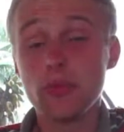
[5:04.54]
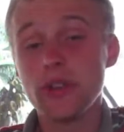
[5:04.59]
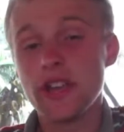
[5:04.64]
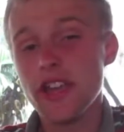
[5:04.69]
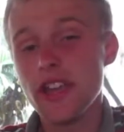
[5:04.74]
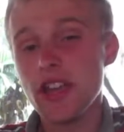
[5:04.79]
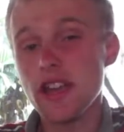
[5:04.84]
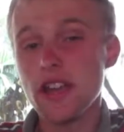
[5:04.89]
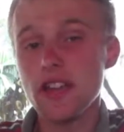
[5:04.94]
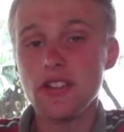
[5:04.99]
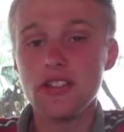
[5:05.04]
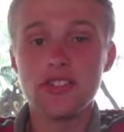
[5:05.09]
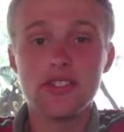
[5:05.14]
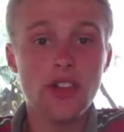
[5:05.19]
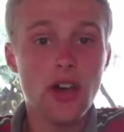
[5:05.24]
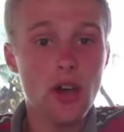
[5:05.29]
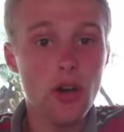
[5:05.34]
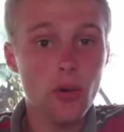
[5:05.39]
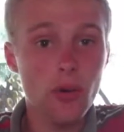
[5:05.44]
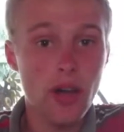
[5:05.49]
We can't
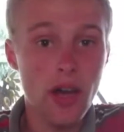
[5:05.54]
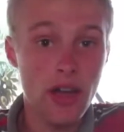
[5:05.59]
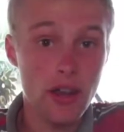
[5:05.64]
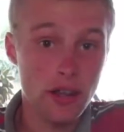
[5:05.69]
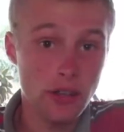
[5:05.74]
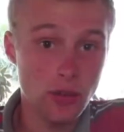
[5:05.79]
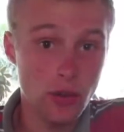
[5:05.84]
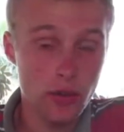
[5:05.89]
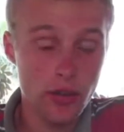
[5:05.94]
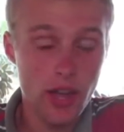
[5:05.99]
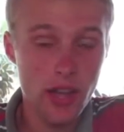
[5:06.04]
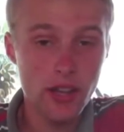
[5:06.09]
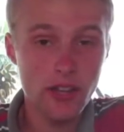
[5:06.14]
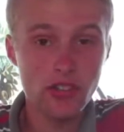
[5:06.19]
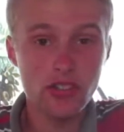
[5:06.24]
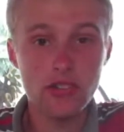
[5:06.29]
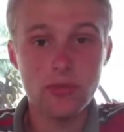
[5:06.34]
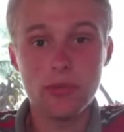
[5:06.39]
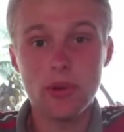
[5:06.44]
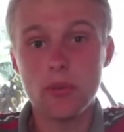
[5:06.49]
sell at a
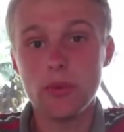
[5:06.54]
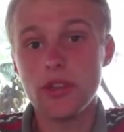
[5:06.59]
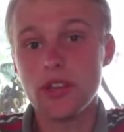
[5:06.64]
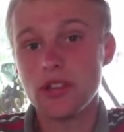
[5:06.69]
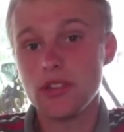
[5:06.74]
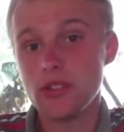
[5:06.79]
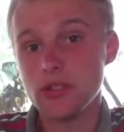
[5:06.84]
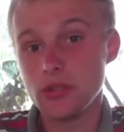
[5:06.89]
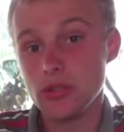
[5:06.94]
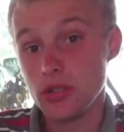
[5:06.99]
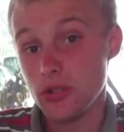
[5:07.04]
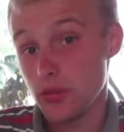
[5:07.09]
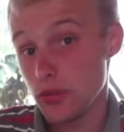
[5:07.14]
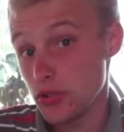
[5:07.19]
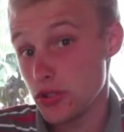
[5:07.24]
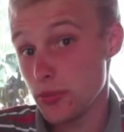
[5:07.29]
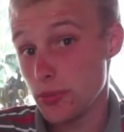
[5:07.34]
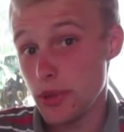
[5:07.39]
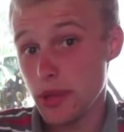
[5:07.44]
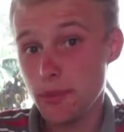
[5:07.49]
location, but we can deliver
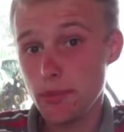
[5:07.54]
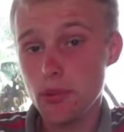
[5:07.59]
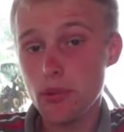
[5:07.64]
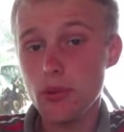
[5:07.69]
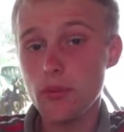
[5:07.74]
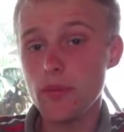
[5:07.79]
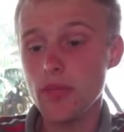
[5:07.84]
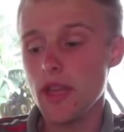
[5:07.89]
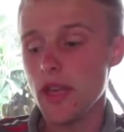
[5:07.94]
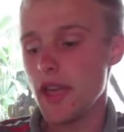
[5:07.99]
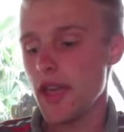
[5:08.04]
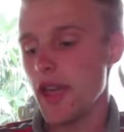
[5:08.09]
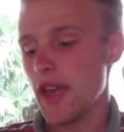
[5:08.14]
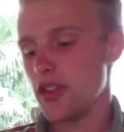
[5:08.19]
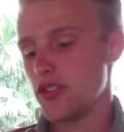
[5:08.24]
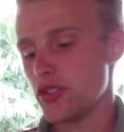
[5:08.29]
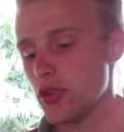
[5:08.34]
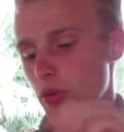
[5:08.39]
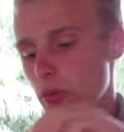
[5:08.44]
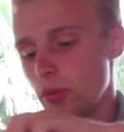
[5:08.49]
to people. And
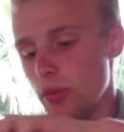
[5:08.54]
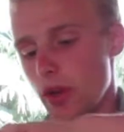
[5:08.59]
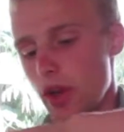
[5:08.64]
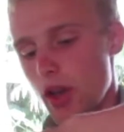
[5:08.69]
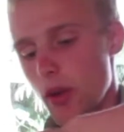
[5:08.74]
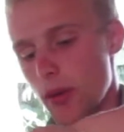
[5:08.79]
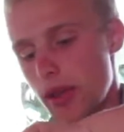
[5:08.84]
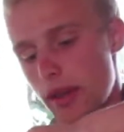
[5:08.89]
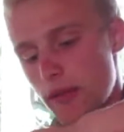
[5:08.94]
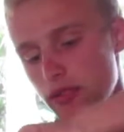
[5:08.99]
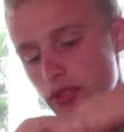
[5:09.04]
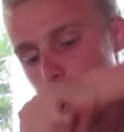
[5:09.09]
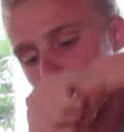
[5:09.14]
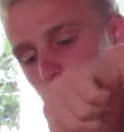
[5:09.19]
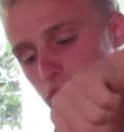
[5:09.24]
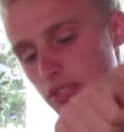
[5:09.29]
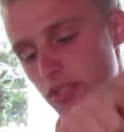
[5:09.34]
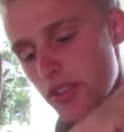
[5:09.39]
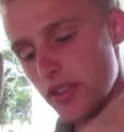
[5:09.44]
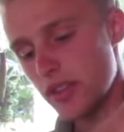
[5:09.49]
so we have some
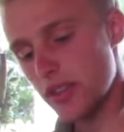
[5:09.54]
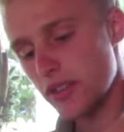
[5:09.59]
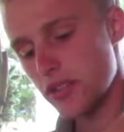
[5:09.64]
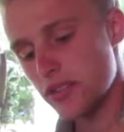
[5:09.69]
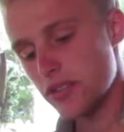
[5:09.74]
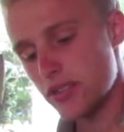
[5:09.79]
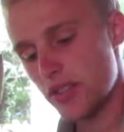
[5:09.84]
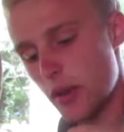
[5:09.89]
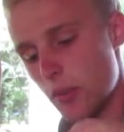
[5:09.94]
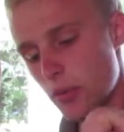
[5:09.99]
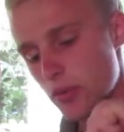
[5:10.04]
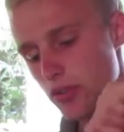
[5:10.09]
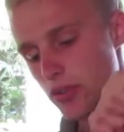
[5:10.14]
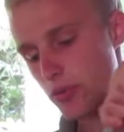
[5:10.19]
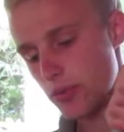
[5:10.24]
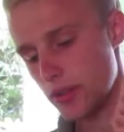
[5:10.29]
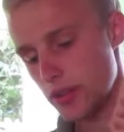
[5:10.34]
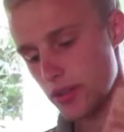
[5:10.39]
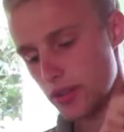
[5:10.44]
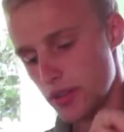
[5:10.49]
things that we're
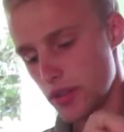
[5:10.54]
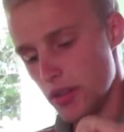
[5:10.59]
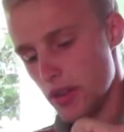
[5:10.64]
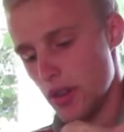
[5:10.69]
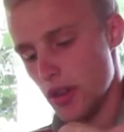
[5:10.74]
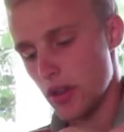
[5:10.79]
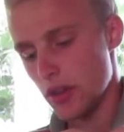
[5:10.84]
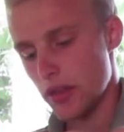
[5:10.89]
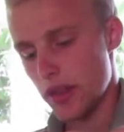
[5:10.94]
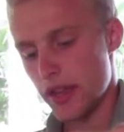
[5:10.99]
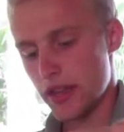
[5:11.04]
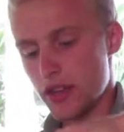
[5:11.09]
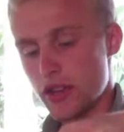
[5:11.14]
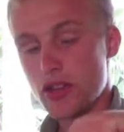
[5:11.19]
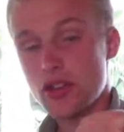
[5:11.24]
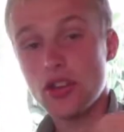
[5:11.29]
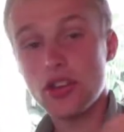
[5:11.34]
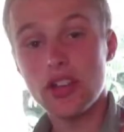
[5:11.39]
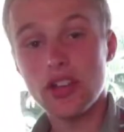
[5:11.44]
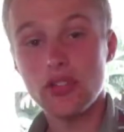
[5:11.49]
doing, like
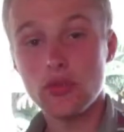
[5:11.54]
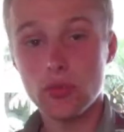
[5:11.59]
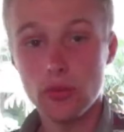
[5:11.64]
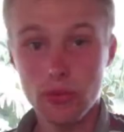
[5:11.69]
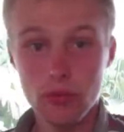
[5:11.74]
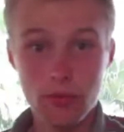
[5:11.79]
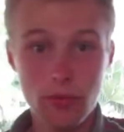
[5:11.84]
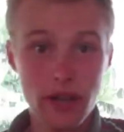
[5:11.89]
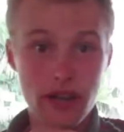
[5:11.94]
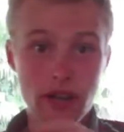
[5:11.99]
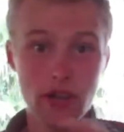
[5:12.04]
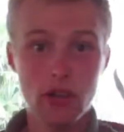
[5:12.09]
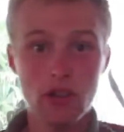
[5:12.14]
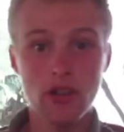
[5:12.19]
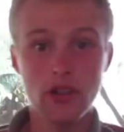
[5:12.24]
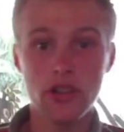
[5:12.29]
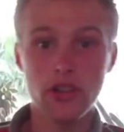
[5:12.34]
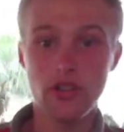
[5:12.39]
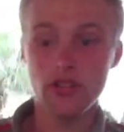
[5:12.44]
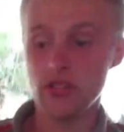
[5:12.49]
cookies. We're making
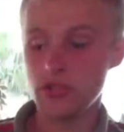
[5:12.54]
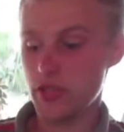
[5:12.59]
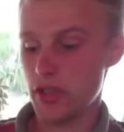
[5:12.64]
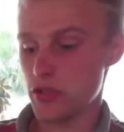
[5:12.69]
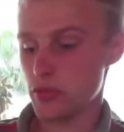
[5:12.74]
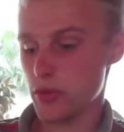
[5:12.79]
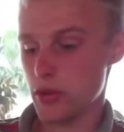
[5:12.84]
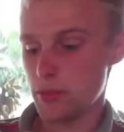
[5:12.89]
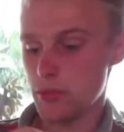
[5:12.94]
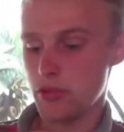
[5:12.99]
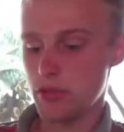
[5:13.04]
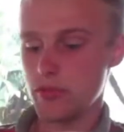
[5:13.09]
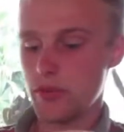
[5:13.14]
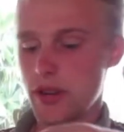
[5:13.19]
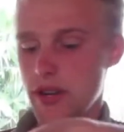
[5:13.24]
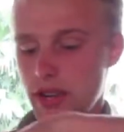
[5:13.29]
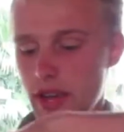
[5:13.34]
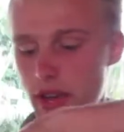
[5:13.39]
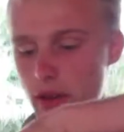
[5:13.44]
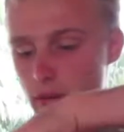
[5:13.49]
cookies. That's what I'm doing right
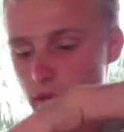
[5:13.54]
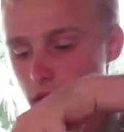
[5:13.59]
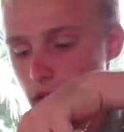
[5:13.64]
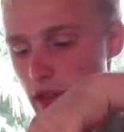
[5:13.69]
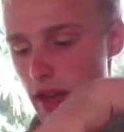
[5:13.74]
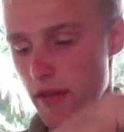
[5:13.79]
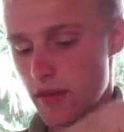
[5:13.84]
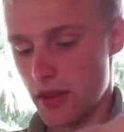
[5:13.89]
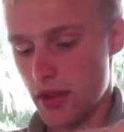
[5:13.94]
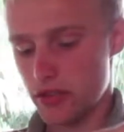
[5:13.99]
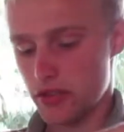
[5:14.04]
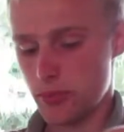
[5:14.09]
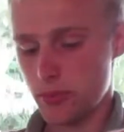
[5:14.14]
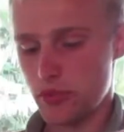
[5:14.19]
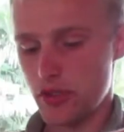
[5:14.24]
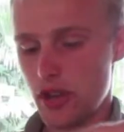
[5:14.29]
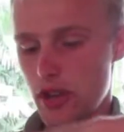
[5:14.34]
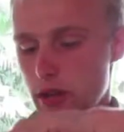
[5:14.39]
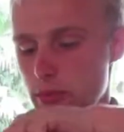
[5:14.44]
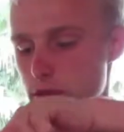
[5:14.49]
now. I've got some
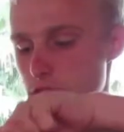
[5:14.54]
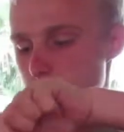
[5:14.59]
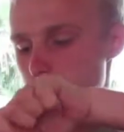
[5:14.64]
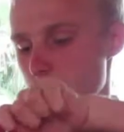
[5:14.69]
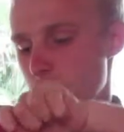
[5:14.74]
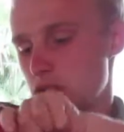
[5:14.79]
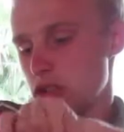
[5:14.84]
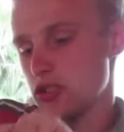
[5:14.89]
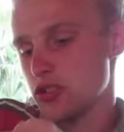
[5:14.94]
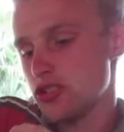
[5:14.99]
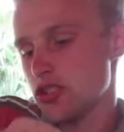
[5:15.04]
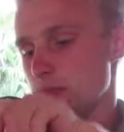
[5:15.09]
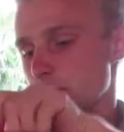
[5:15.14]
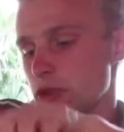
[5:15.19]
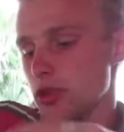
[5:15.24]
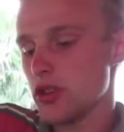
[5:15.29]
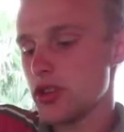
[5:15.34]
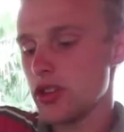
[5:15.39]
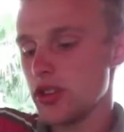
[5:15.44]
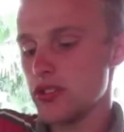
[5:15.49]
chocolate chip
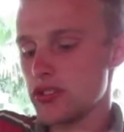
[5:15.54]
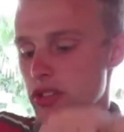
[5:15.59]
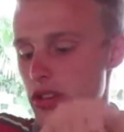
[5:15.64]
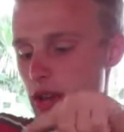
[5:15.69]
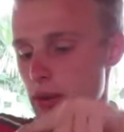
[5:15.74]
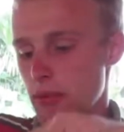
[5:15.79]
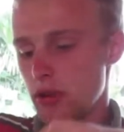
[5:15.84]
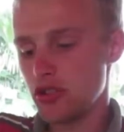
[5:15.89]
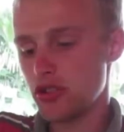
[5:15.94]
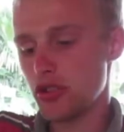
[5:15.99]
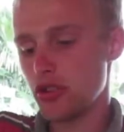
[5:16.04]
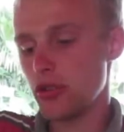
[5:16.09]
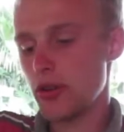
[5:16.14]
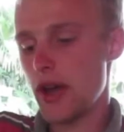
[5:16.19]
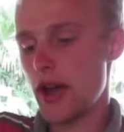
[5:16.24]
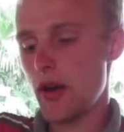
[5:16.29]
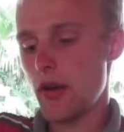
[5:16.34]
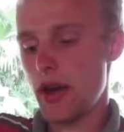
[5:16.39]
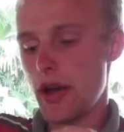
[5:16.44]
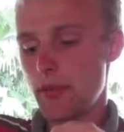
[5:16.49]
cookies, and I'm going to show you
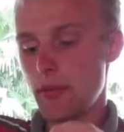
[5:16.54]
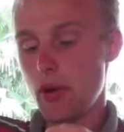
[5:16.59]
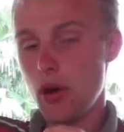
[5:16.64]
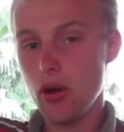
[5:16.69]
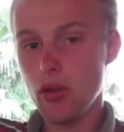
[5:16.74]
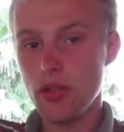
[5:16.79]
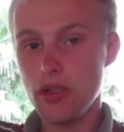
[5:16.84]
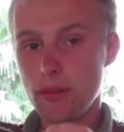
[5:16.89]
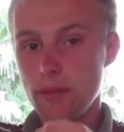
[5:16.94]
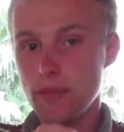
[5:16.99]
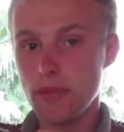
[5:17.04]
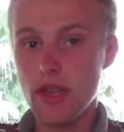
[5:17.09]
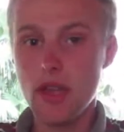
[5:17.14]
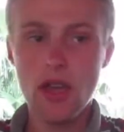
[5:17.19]
how I ball them.